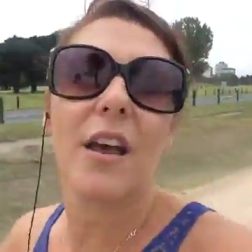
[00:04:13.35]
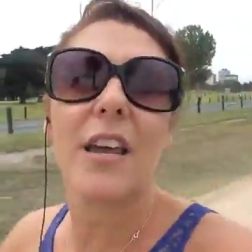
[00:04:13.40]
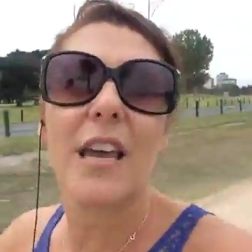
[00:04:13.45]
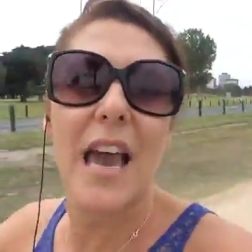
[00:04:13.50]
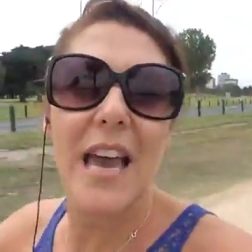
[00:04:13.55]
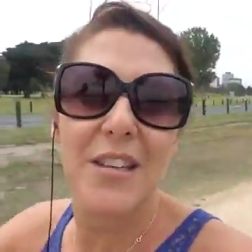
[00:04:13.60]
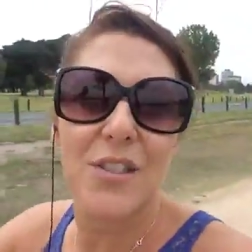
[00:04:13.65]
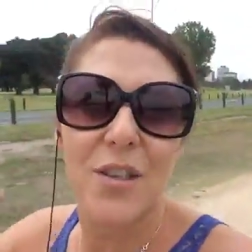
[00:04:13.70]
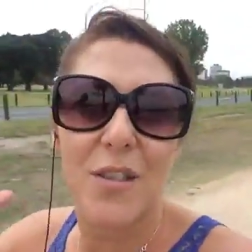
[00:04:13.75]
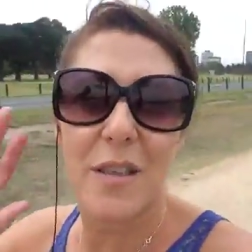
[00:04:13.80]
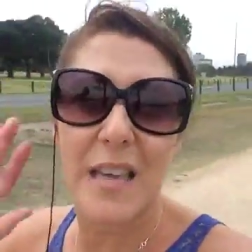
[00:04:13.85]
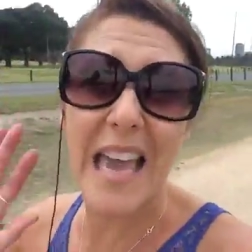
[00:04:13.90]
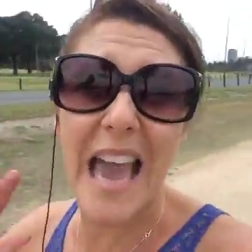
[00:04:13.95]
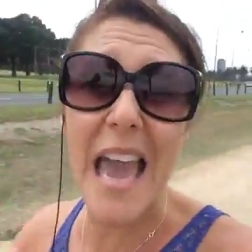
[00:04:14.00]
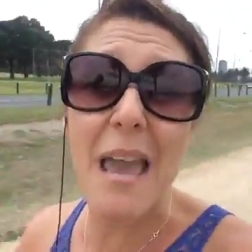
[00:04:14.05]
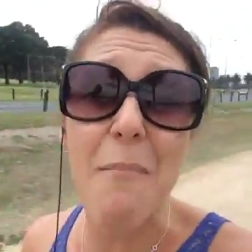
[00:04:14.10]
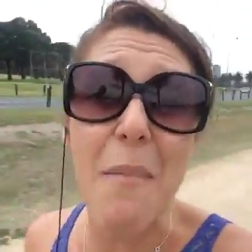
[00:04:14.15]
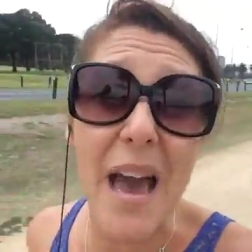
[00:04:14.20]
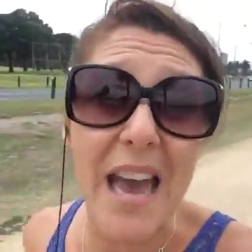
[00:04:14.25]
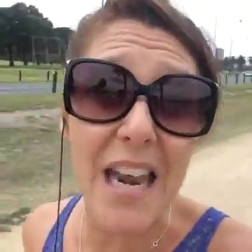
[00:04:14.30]
okay, so the
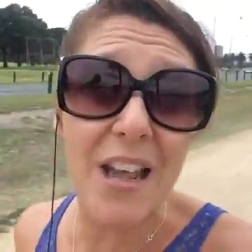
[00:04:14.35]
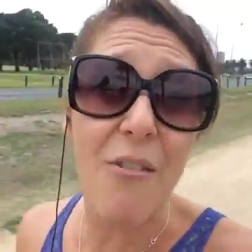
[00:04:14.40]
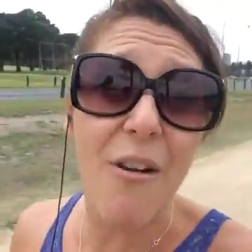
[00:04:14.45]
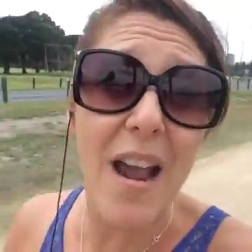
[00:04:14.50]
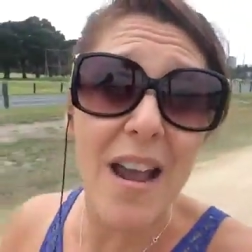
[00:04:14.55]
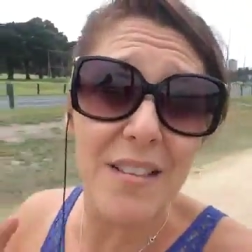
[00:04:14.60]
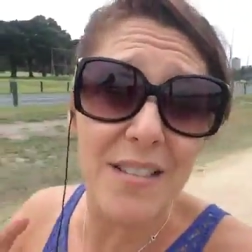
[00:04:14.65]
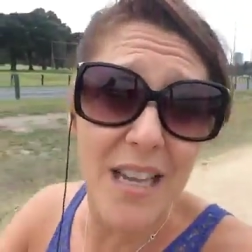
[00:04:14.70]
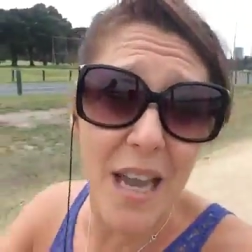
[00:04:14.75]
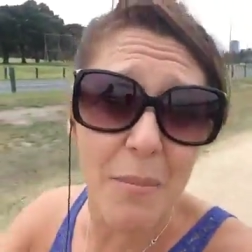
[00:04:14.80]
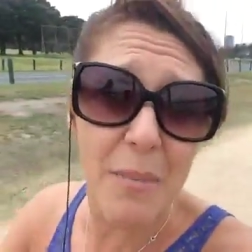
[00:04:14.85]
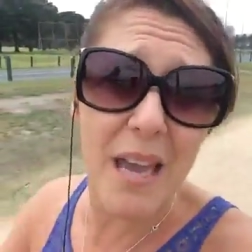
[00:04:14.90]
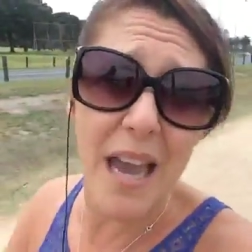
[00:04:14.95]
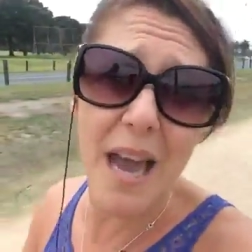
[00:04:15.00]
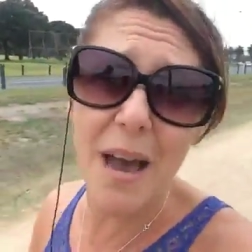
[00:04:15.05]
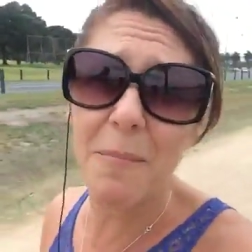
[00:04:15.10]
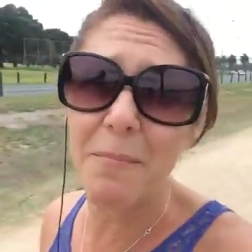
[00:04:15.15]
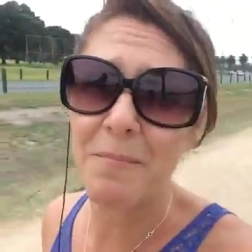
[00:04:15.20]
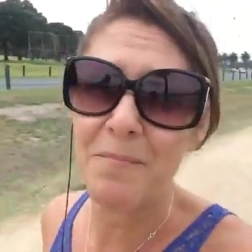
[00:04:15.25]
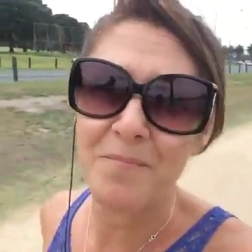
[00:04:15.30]
gay Mardi Gras is coming
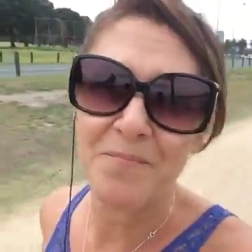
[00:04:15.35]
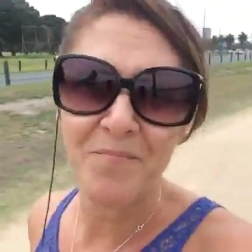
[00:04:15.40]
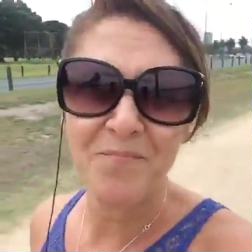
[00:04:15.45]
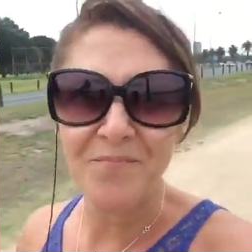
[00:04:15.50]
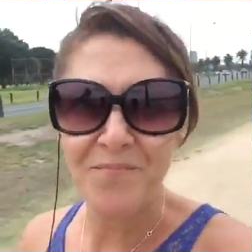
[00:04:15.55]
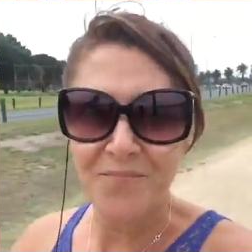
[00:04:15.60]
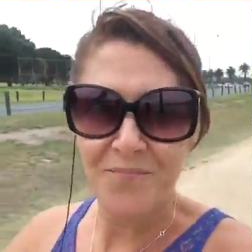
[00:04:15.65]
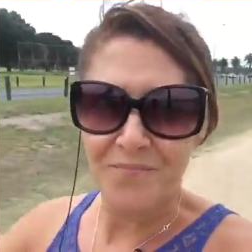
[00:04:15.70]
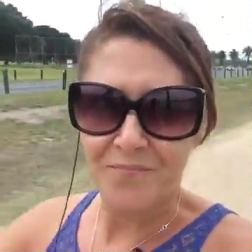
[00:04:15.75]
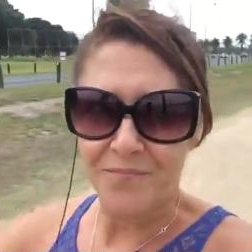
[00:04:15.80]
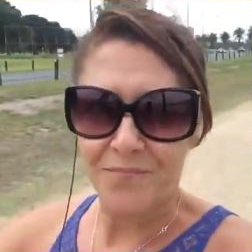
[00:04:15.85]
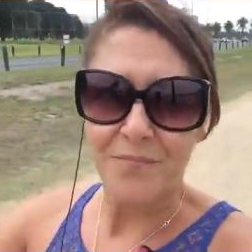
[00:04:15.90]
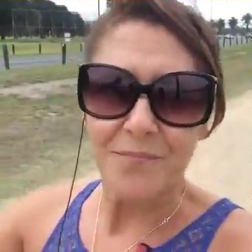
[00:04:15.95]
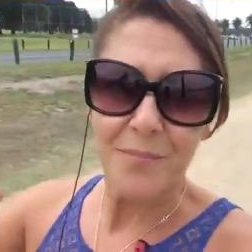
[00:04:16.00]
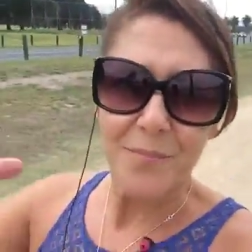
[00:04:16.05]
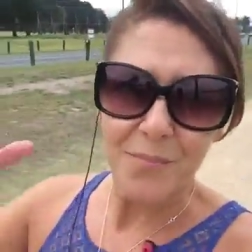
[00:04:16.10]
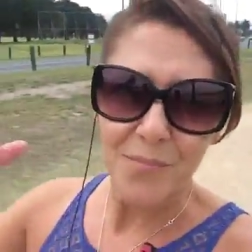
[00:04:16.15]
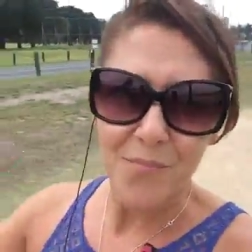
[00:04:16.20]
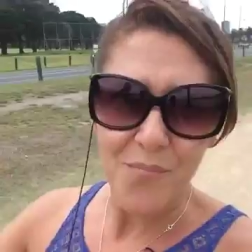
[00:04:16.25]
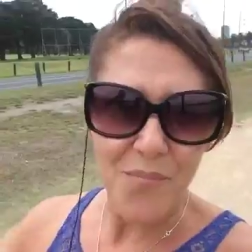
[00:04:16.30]
up.
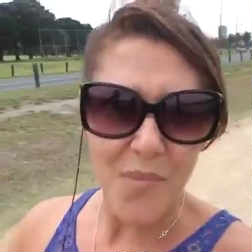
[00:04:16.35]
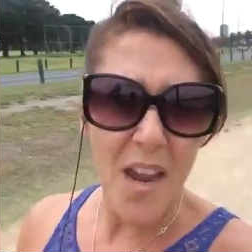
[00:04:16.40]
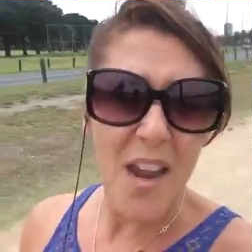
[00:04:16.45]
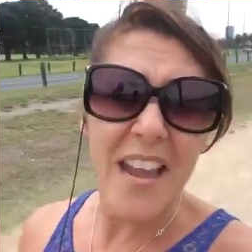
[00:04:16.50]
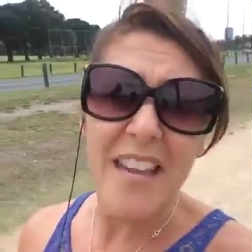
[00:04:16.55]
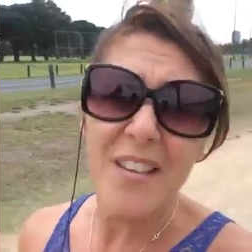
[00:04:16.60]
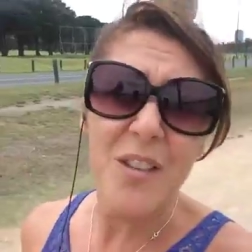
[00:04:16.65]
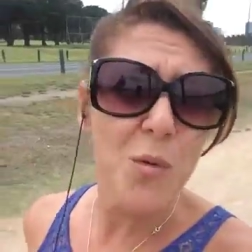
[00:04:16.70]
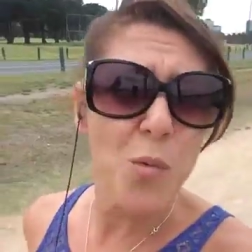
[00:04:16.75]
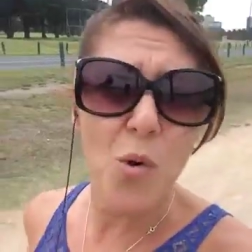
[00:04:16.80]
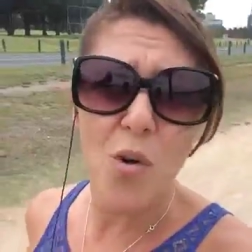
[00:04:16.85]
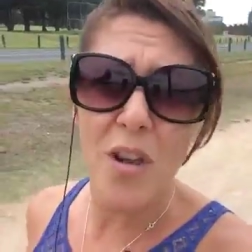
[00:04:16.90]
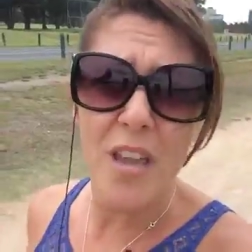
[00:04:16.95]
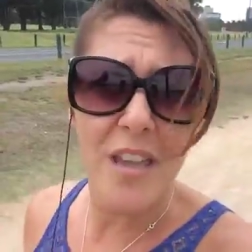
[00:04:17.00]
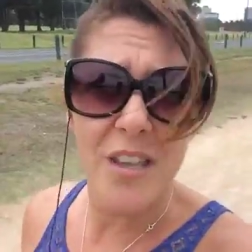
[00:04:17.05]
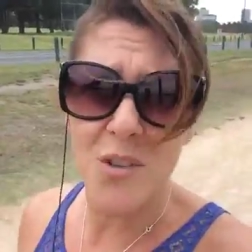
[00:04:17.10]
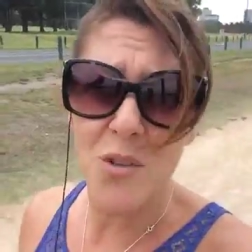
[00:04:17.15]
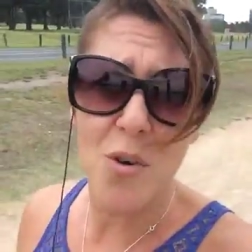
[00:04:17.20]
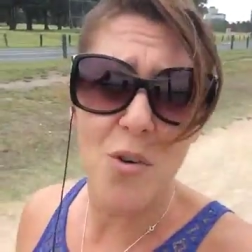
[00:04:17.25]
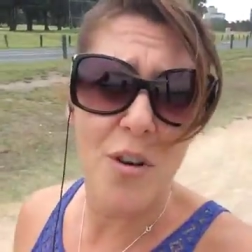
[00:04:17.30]
You know,
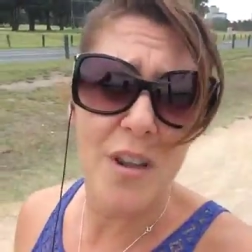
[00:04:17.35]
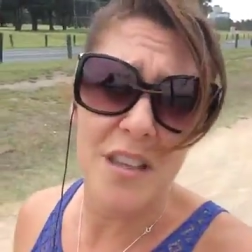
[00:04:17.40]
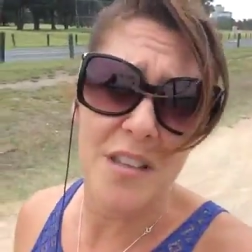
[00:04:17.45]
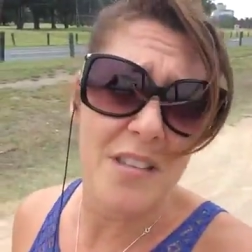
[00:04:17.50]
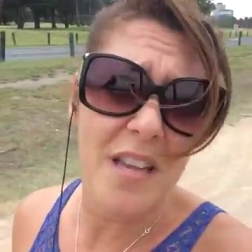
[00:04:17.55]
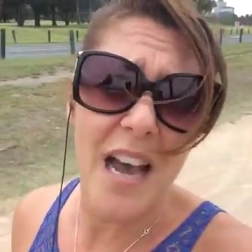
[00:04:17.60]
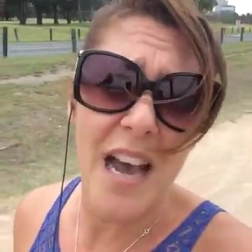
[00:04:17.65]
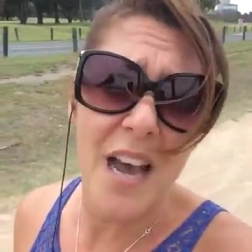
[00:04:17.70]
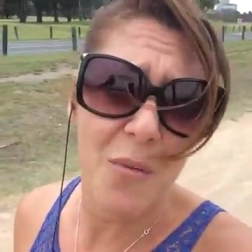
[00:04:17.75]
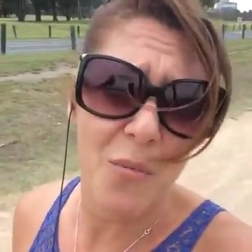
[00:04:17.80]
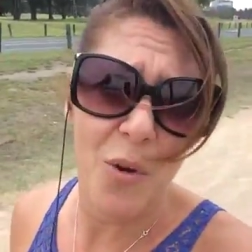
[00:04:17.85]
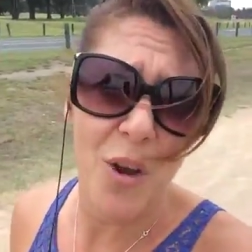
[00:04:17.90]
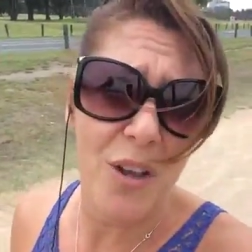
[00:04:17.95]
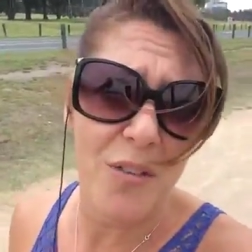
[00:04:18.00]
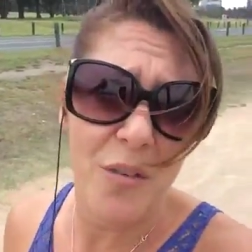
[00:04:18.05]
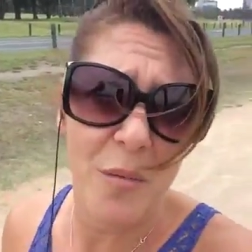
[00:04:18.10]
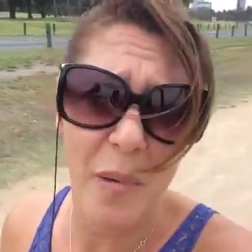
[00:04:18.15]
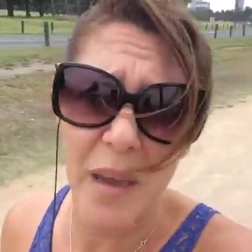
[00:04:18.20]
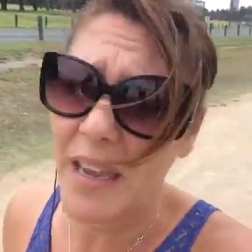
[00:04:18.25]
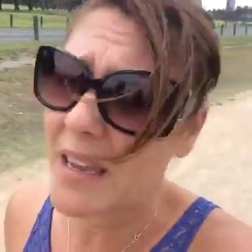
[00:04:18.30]
walking and talking is hard work
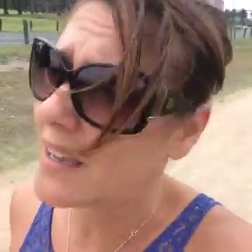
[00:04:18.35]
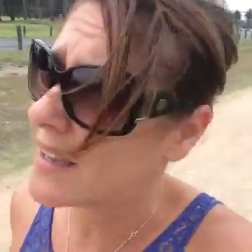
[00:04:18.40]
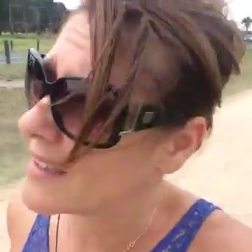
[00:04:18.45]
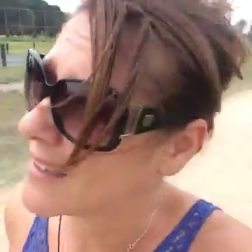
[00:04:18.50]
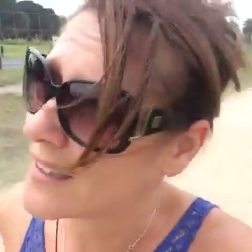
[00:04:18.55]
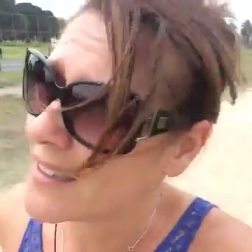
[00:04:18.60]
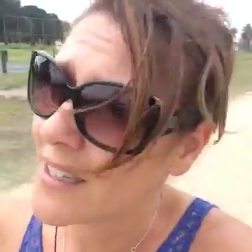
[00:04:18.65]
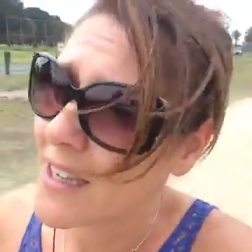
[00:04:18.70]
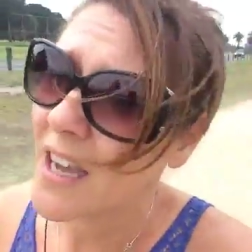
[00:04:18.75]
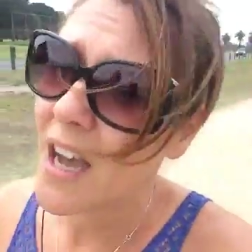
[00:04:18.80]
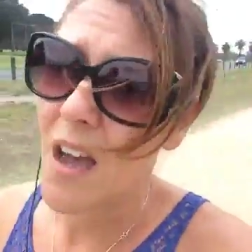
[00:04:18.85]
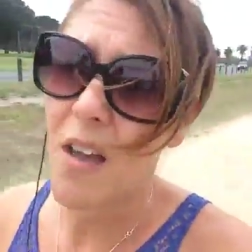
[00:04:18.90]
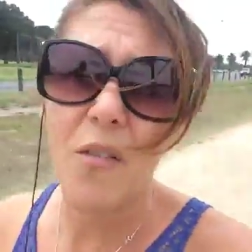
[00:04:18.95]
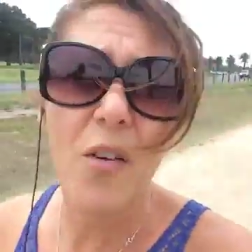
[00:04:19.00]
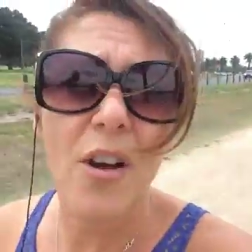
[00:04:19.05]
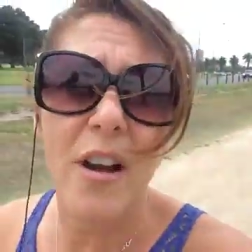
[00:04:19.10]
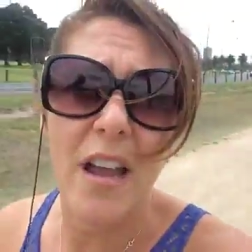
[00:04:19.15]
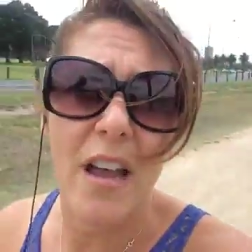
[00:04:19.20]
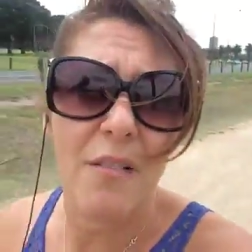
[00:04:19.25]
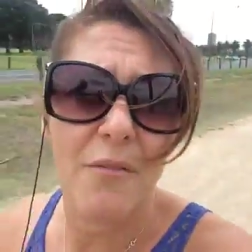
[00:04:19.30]
for me. I'm
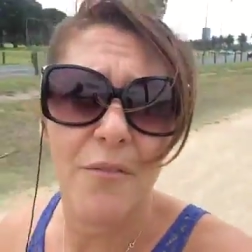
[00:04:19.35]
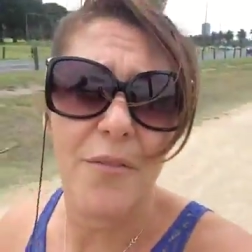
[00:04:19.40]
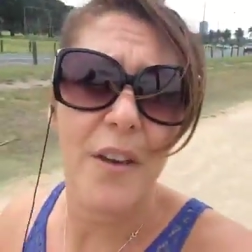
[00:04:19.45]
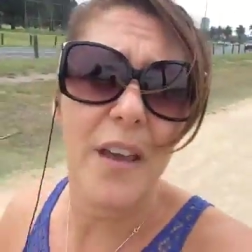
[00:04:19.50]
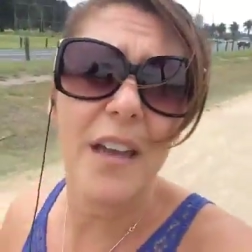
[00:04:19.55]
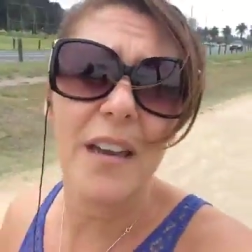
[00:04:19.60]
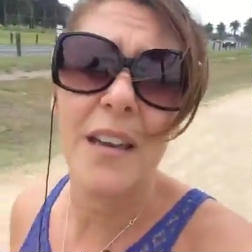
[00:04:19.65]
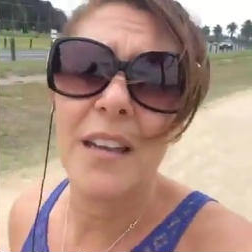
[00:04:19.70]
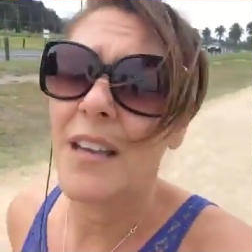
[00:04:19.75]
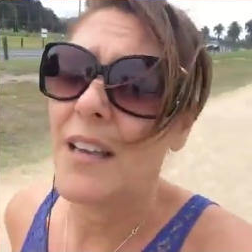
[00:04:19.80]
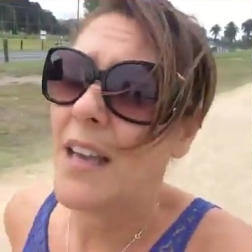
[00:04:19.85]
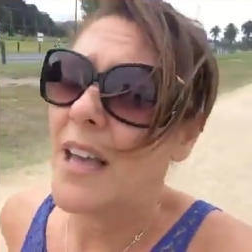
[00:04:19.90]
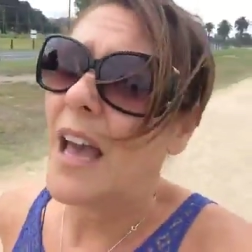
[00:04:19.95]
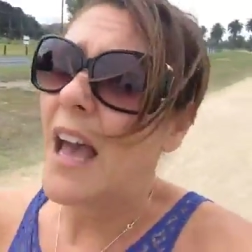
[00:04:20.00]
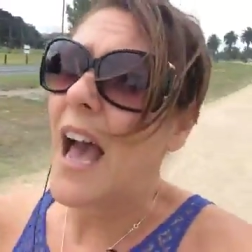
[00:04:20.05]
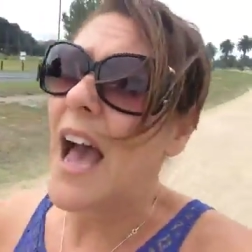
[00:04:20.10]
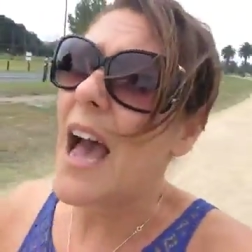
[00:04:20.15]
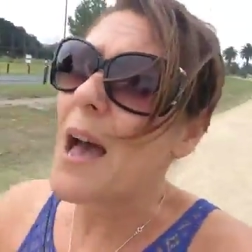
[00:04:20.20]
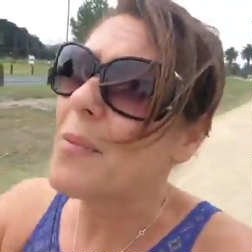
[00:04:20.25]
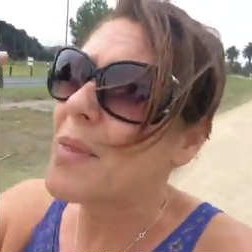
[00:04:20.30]
very unfit.
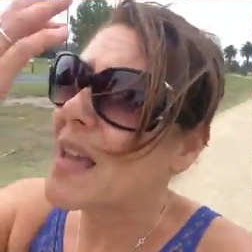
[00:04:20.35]
Um,